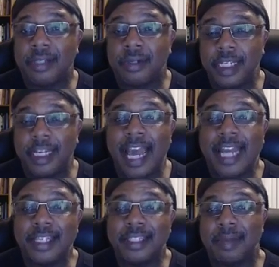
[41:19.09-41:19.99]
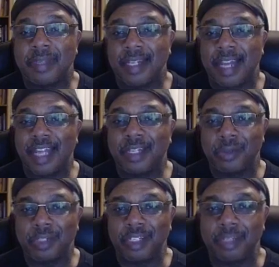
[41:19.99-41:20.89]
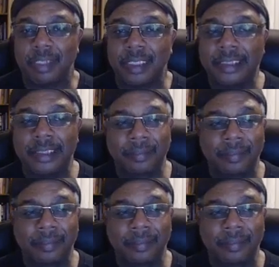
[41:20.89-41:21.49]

So yeah, that is something that I do deliberately.